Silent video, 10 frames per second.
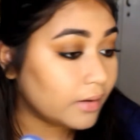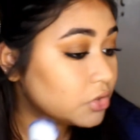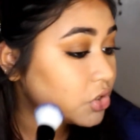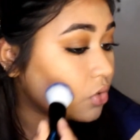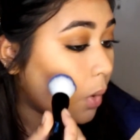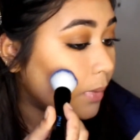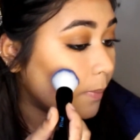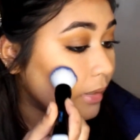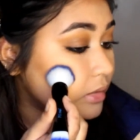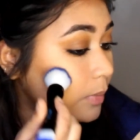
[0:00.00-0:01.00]
it just
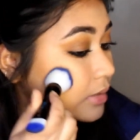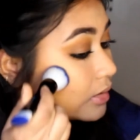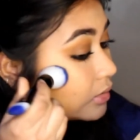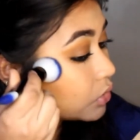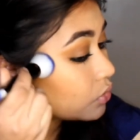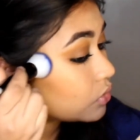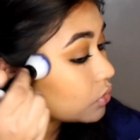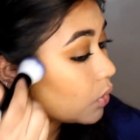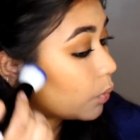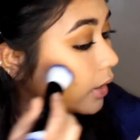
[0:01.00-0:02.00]
complements my skin tone
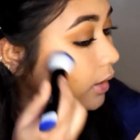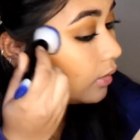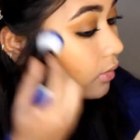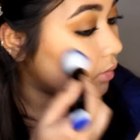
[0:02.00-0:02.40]
so well.